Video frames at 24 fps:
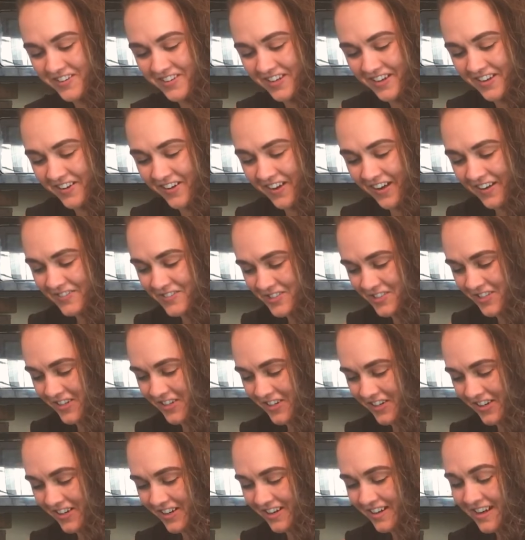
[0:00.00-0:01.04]
They don't have
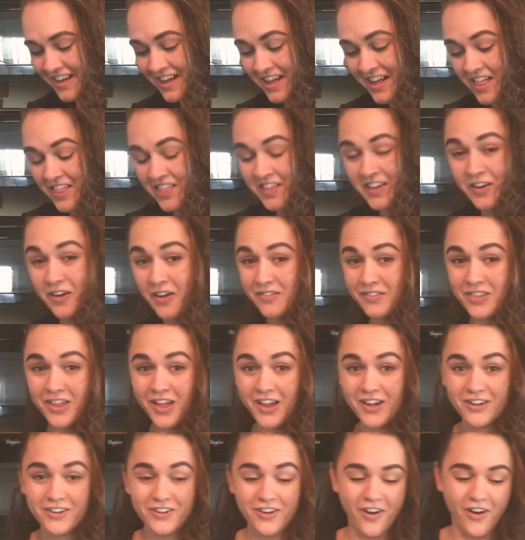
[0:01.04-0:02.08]
sugar, they don't have a
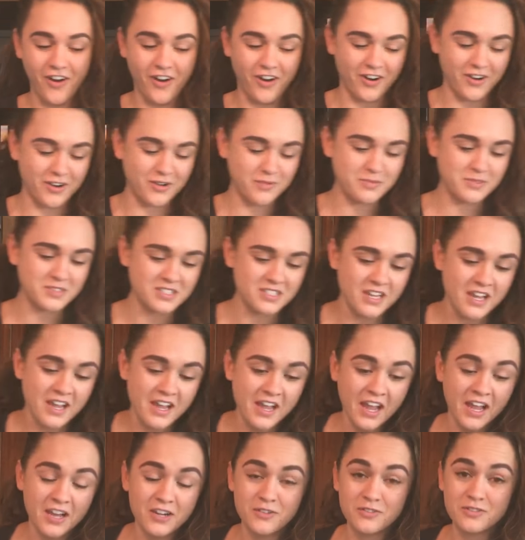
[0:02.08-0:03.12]
lot of carbs,
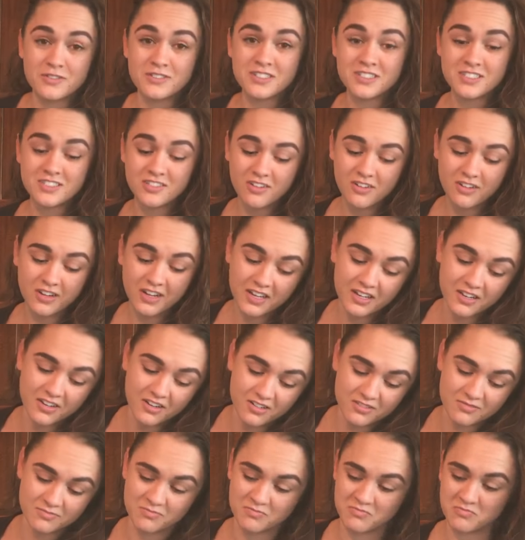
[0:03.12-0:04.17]
and you can still get
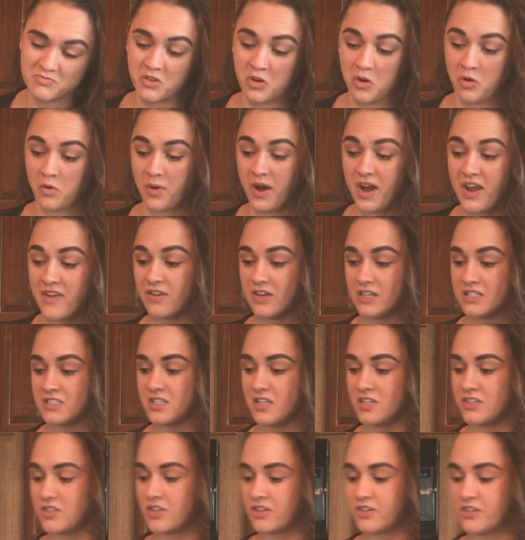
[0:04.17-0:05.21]
your cravings
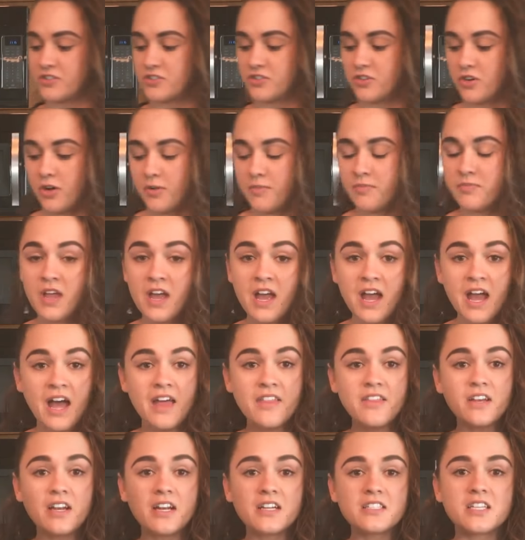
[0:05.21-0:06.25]
under control.
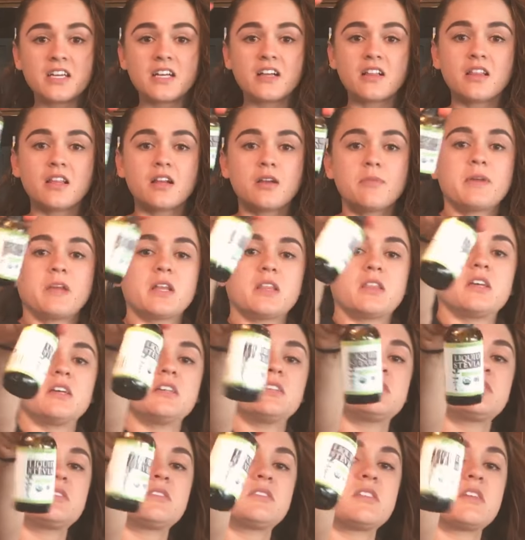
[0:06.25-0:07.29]
And then I take a little bit of
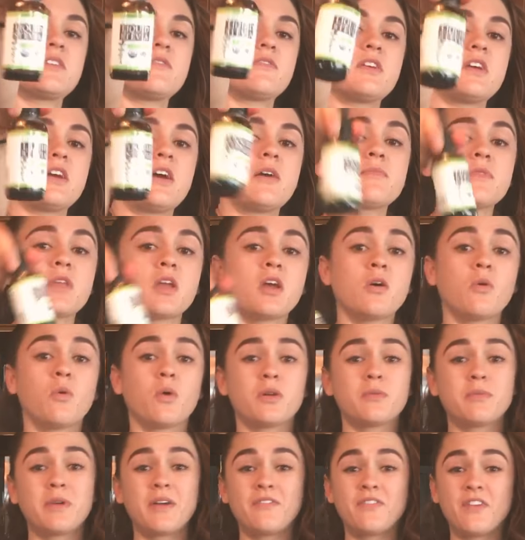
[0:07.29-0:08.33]
this stevia.
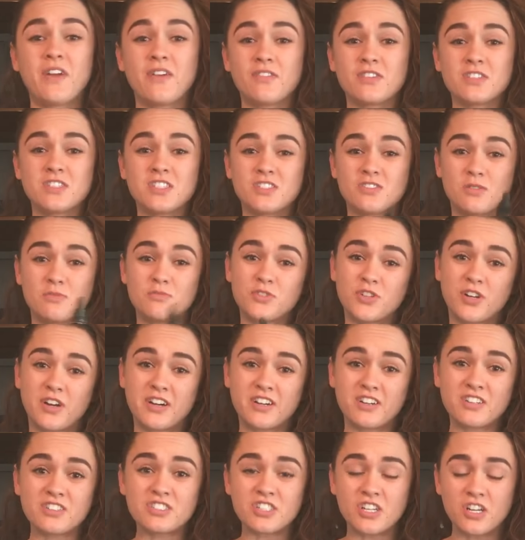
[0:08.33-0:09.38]
One of my favorites is from
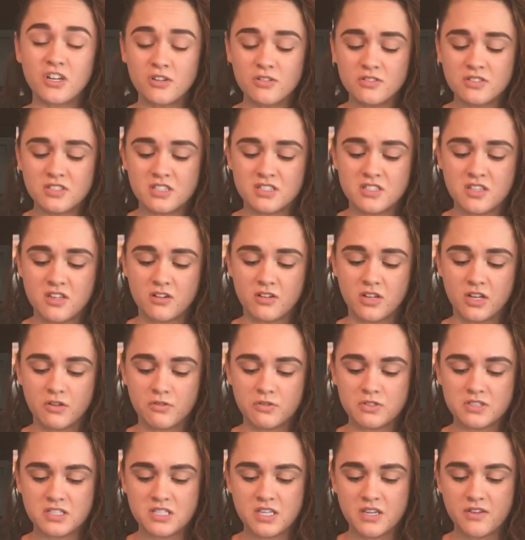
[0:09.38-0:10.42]
Trader Joe's. It's their
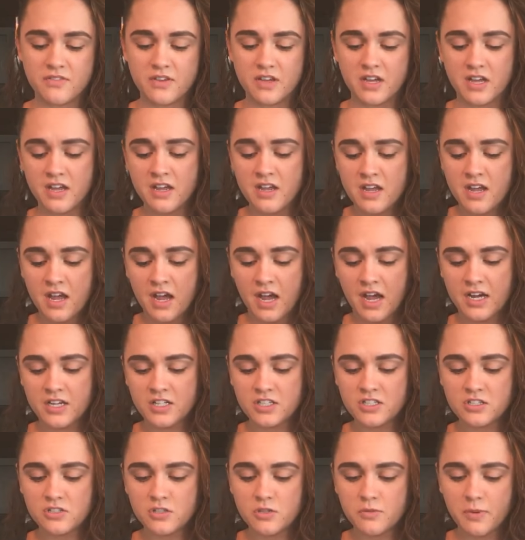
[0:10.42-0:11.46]
liquid stevia. I
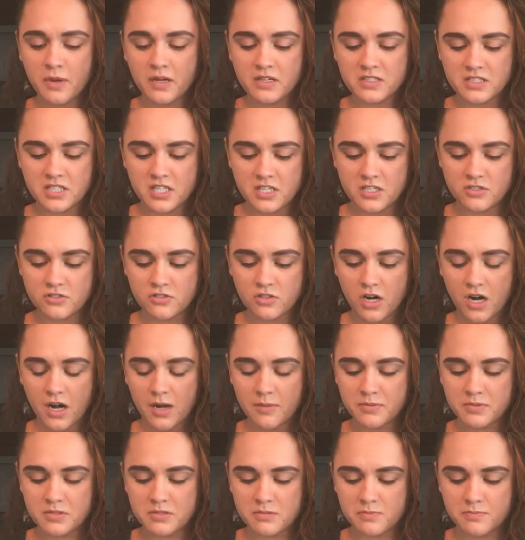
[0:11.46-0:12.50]
just do about 10
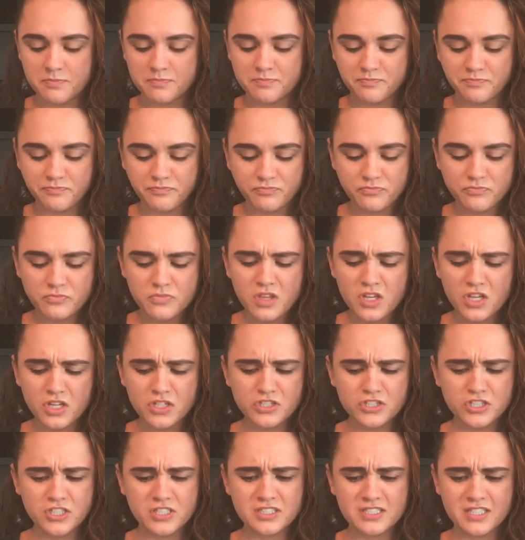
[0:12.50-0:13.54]
drops
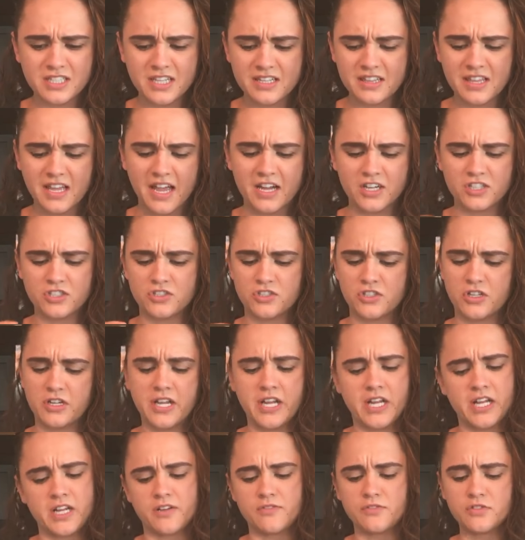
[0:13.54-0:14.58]
just to get that extra
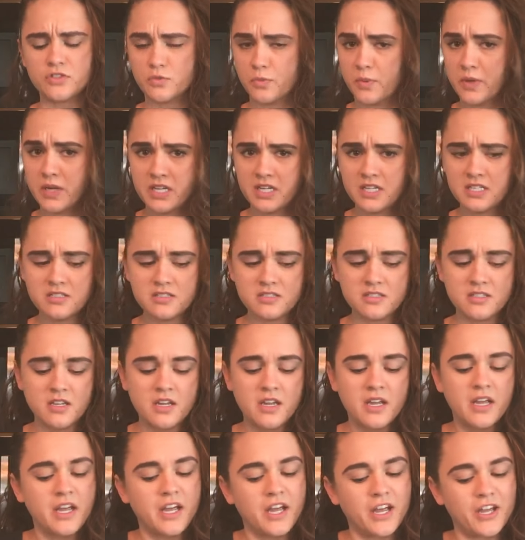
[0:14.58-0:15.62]
kick of sweetness
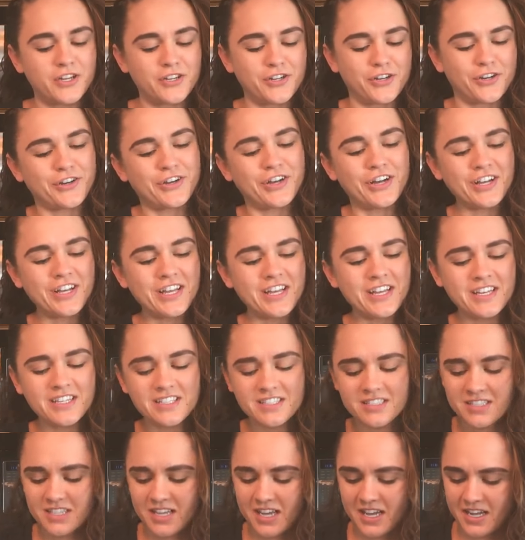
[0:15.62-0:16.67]
in your
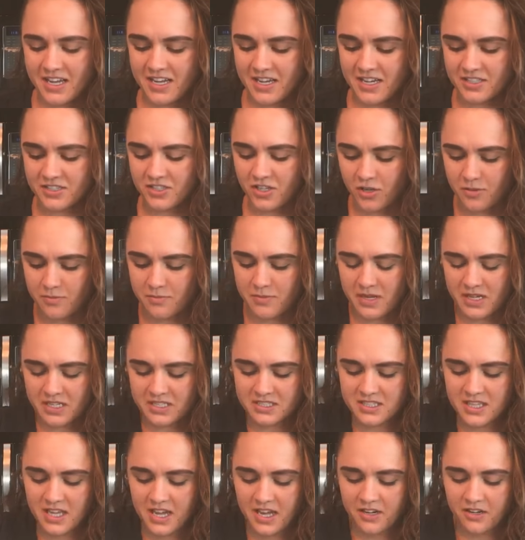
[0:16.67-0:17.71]
cookies, and I'll mix
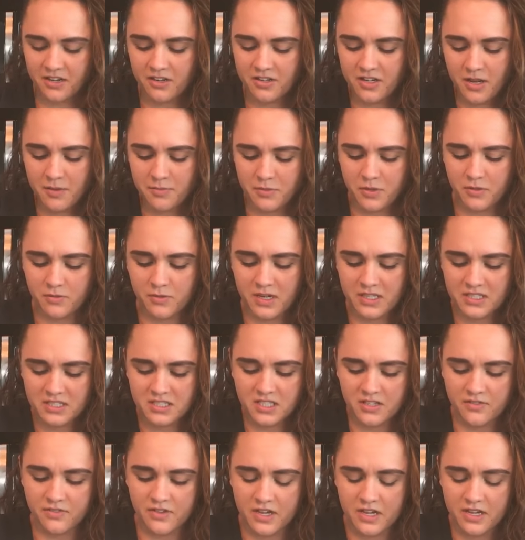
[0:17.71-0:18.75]
that on up, the rest
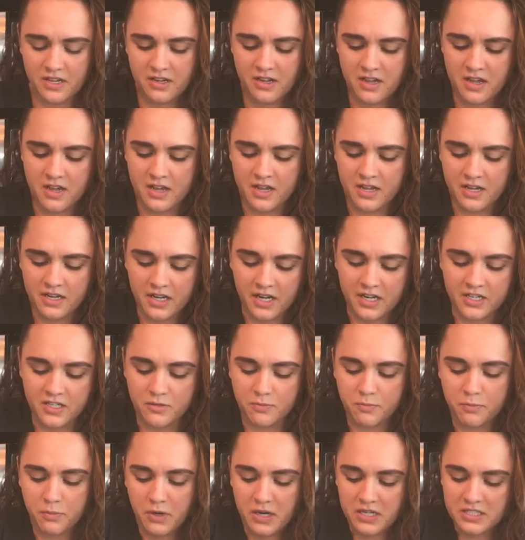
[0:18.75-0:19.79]
of it, kind
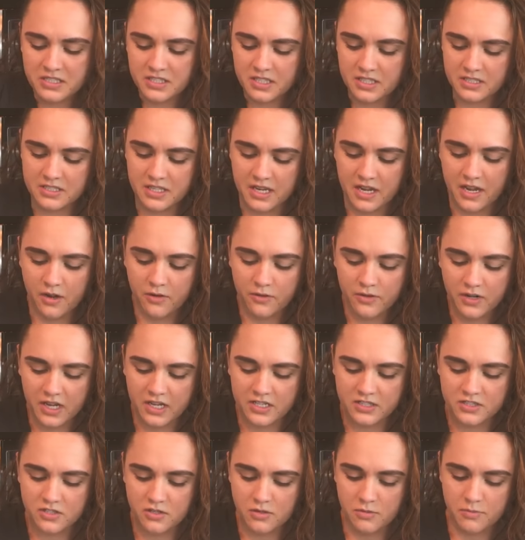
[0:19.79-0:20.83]
of pressing down
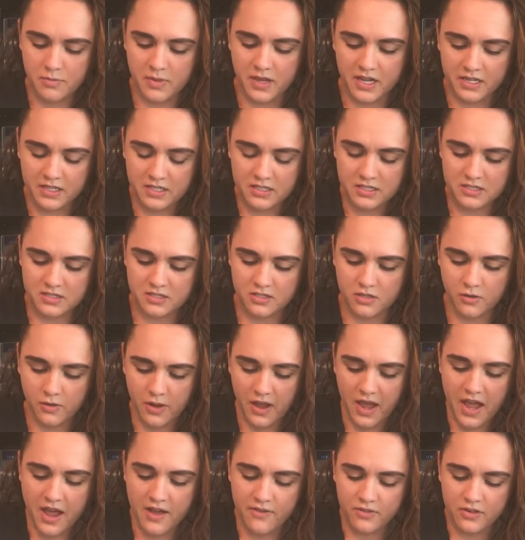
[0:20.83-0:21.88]
as you mix so
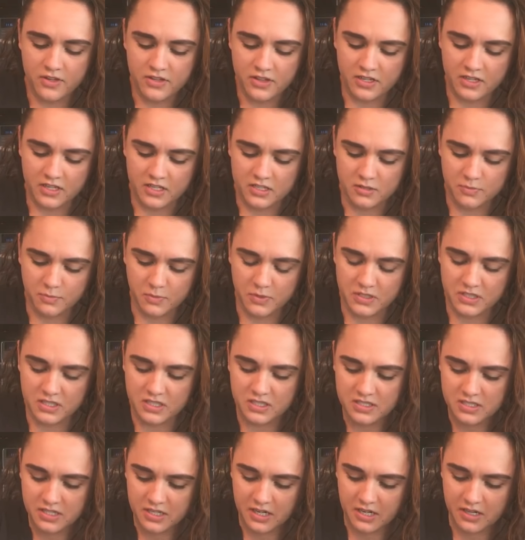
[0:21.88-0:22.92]
everything gets blended
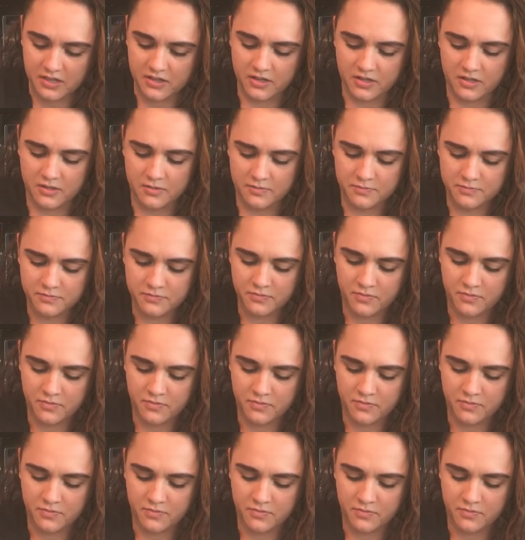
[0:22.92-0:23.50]
together.